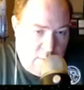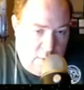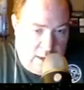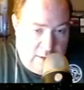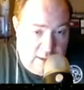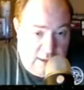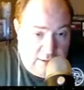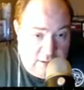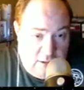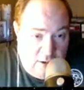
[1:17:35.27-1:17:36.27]
Because it
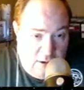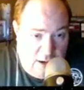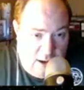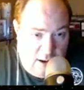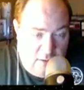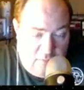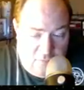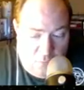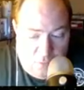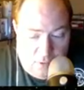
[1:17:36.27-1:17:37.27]
takes a turn and a half,
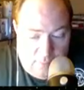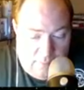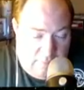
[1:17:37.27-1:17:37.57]
or